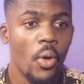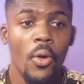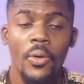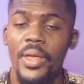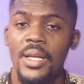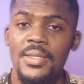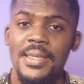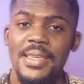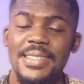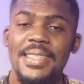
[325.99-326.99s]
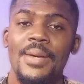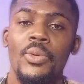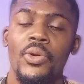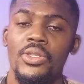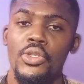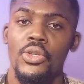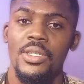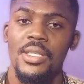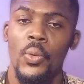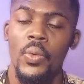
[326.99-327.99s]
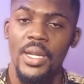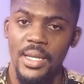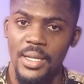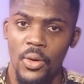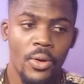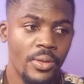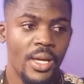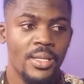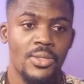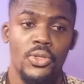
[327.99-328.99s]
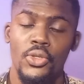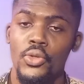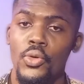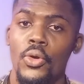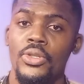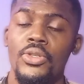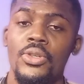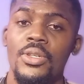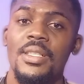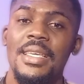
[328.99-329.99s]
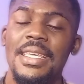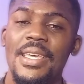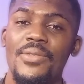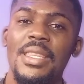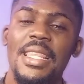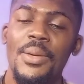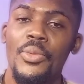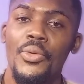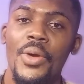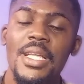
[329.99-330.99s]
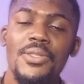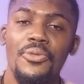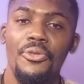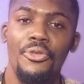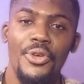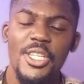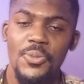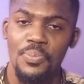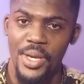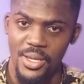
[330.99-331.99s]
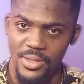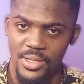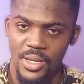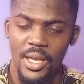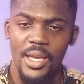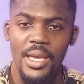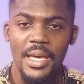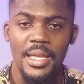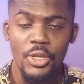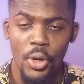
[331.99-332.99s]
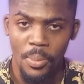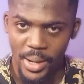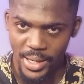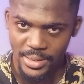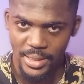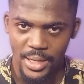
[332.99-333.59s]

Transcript: All that is them continuously winning. All that is you continuously giving them rent-free space in your mind.